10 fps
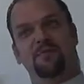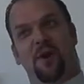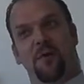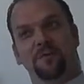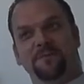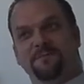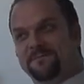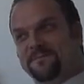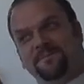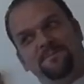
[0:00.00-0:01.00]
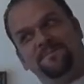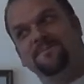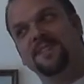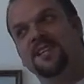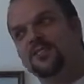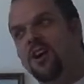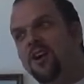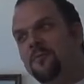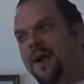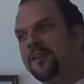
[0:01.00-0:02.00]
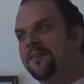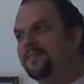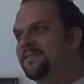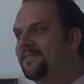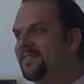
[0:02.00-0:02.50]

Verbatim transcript: fruit. It's gone on record.